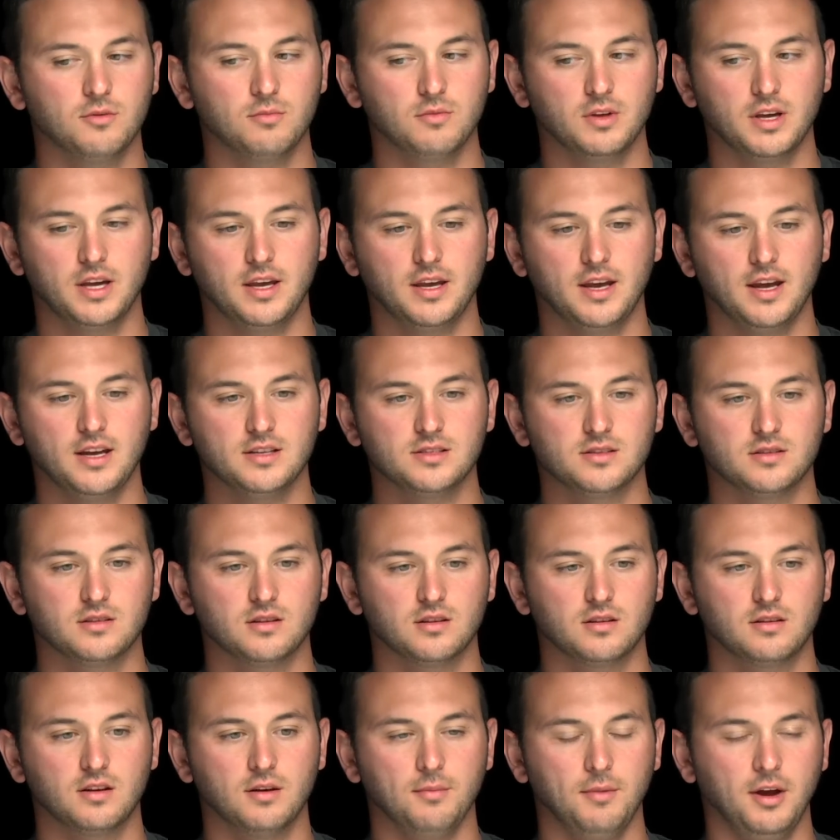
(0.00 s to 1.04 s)
from, like, as
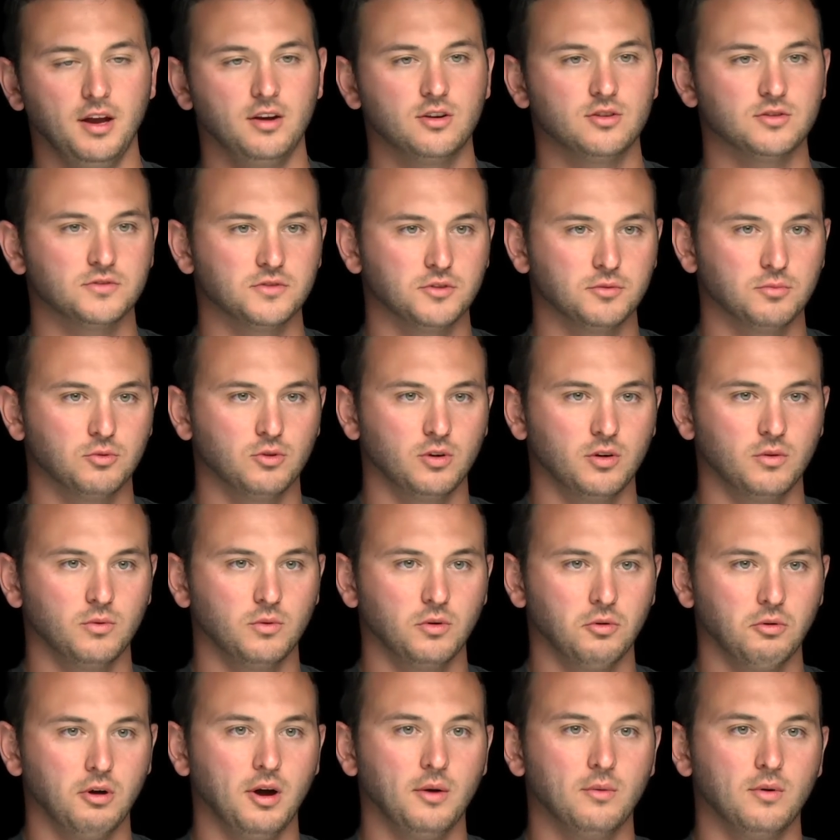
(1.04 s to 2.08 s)
a commander's viewpoint,
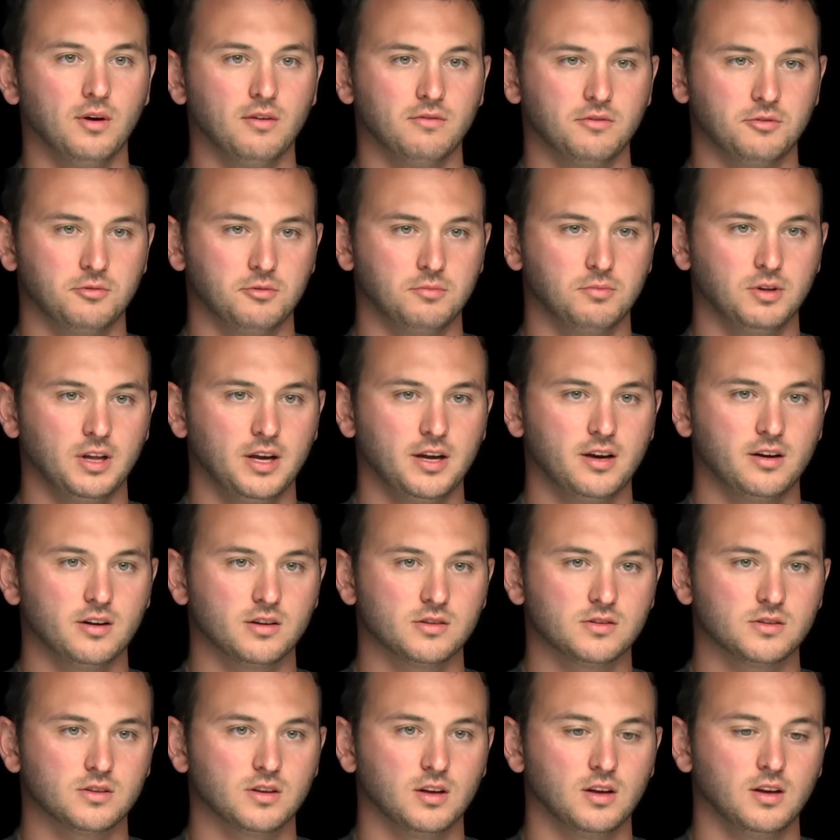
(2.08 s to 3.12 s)
what do I want for the
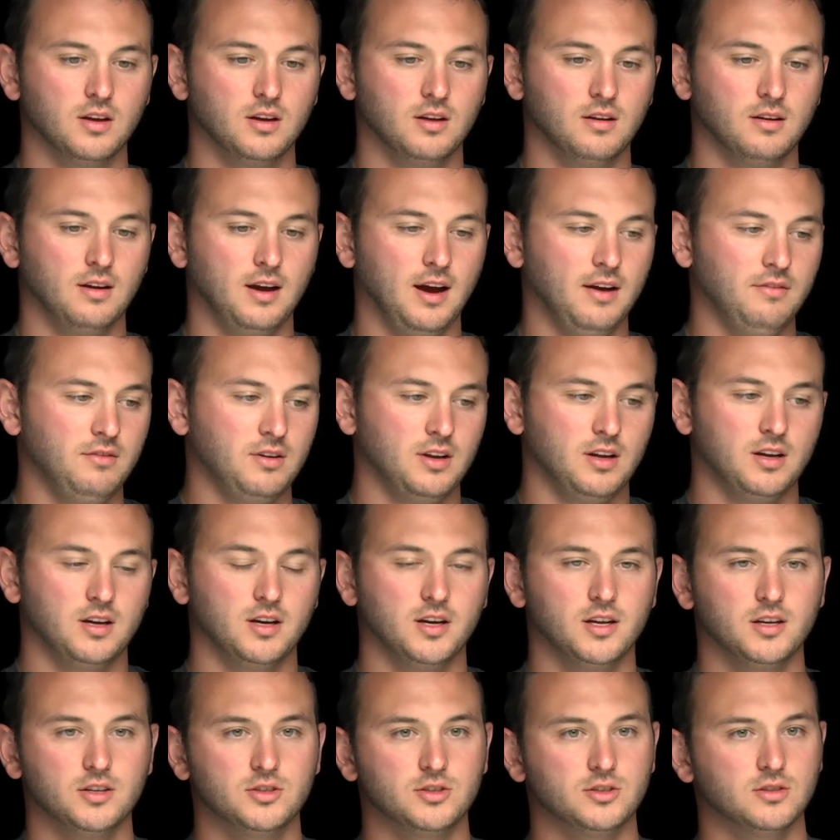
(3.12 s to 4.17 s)
players? I haven't had
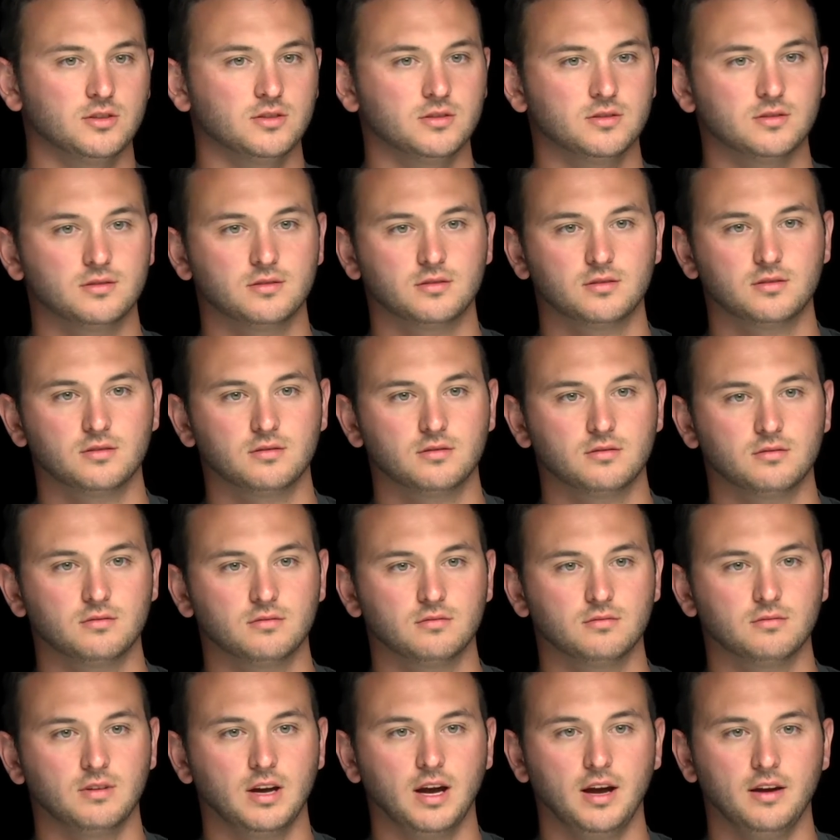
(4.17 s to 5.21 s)
any issues.
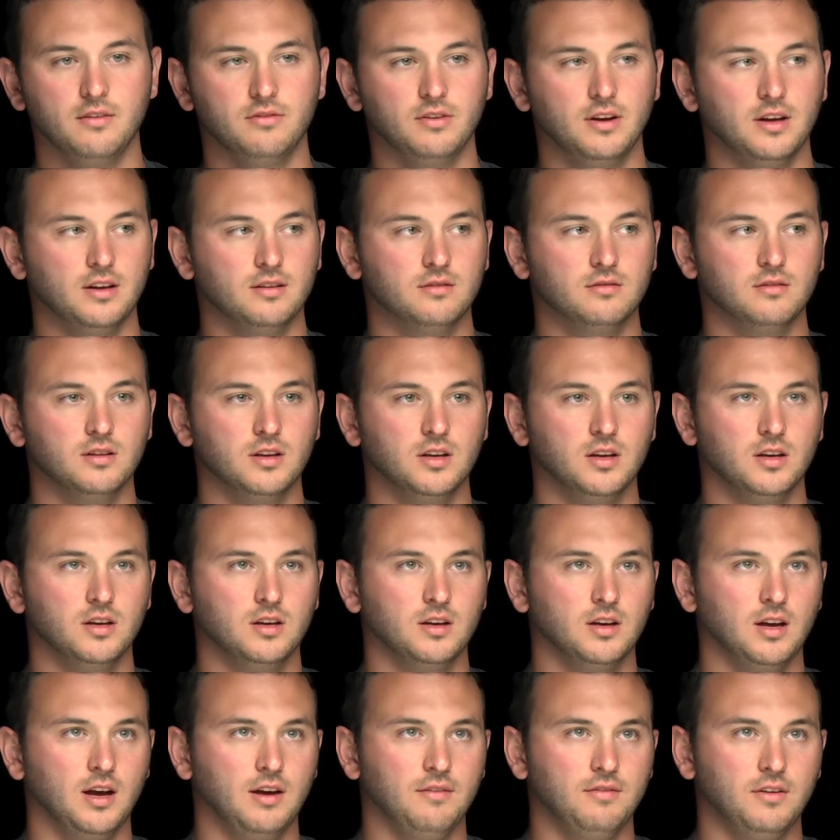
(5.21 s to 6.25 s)
I've
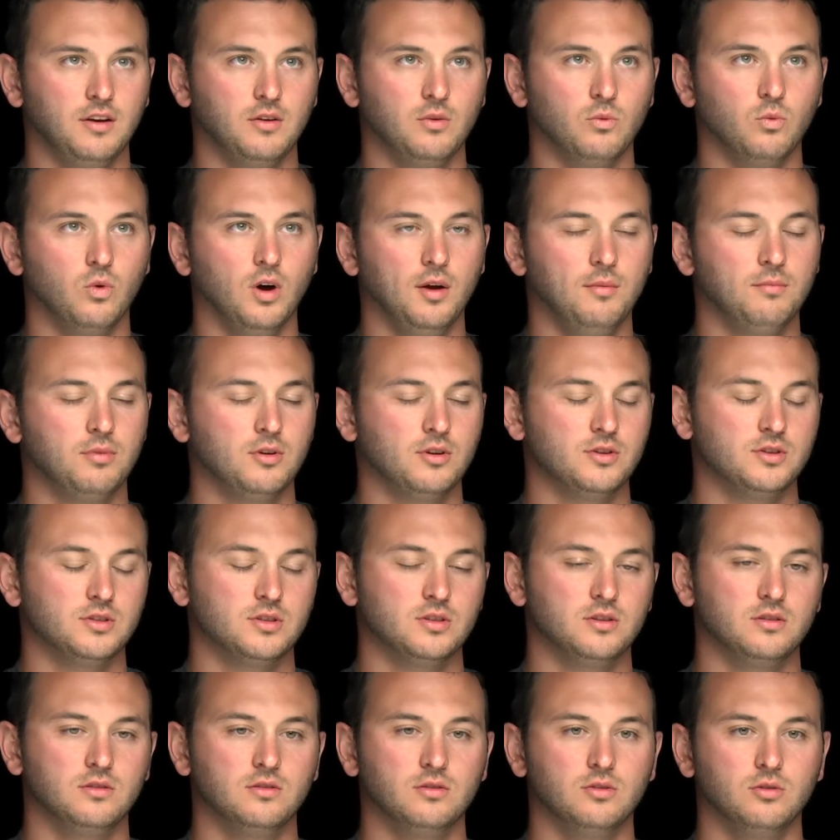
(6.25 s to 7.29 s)
had one
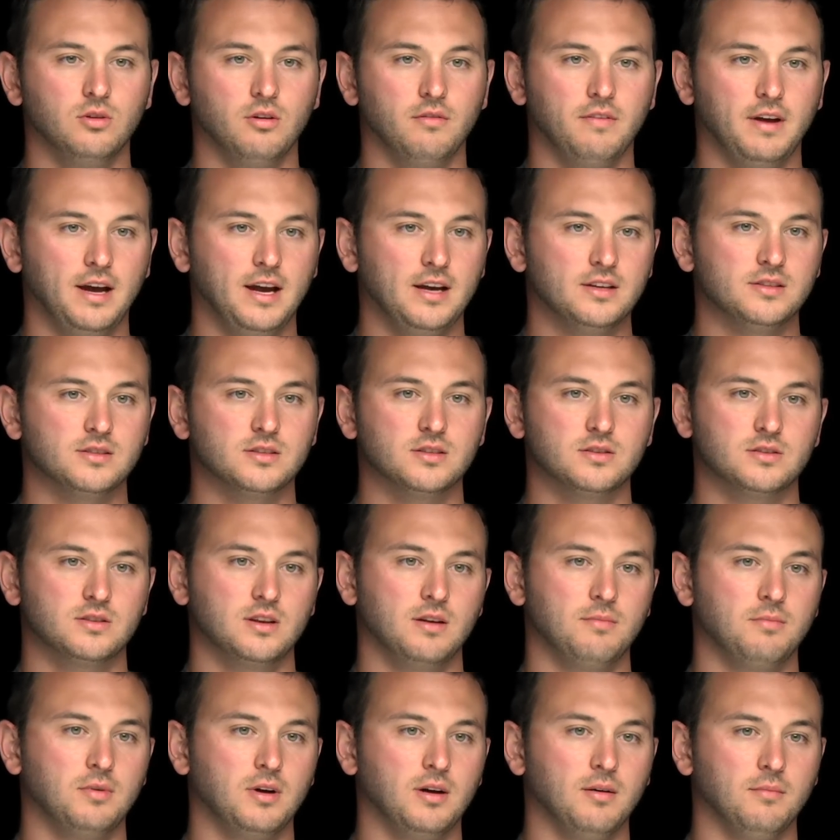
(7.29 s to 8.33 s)
person who I've asked to
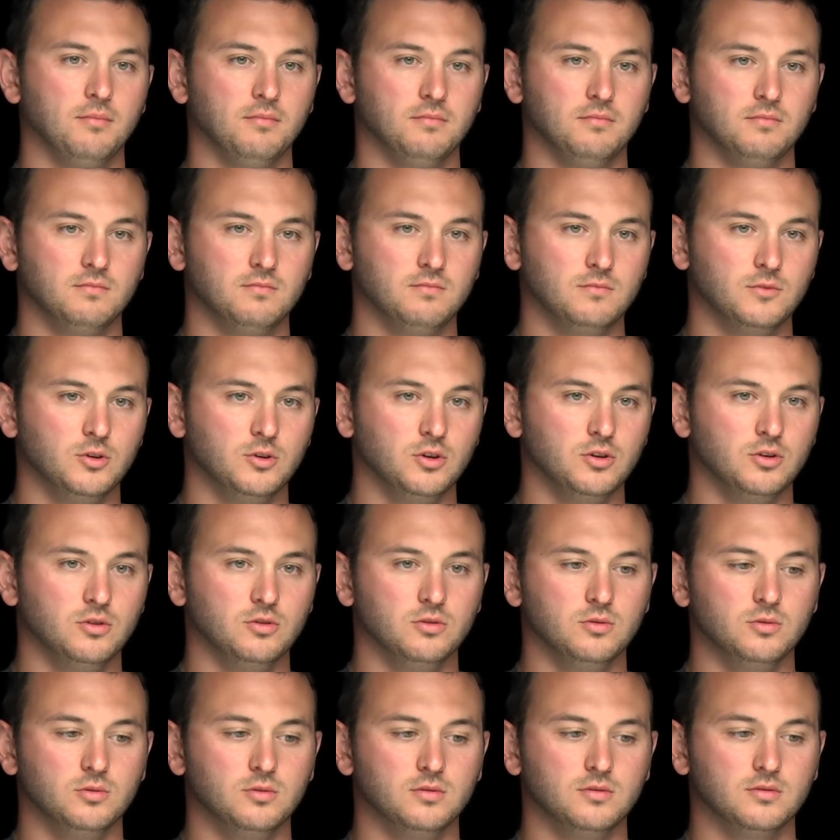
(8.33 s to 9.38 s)
step up
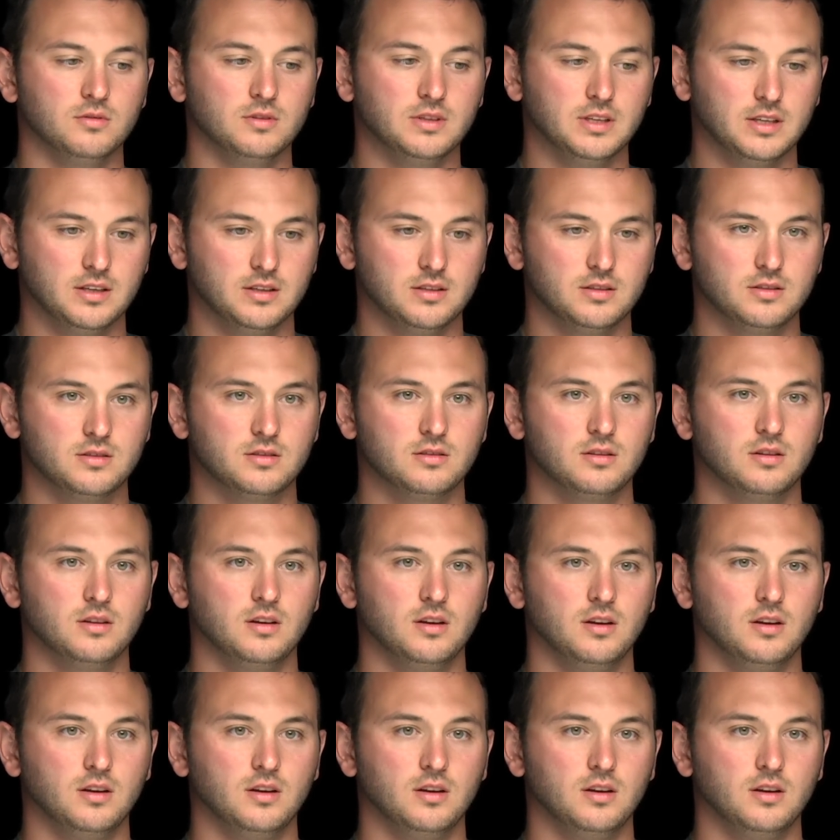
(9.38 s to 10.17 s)
who didn't,